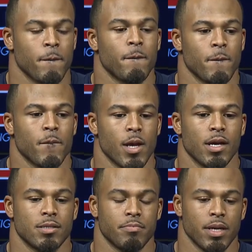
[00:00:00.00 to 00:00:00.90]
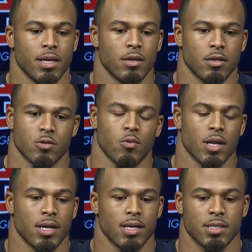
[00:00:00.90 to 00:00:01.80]
Mm-hmm. Yeah, it's me as
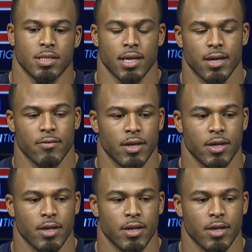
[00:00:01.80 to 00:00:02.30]
well as Steve.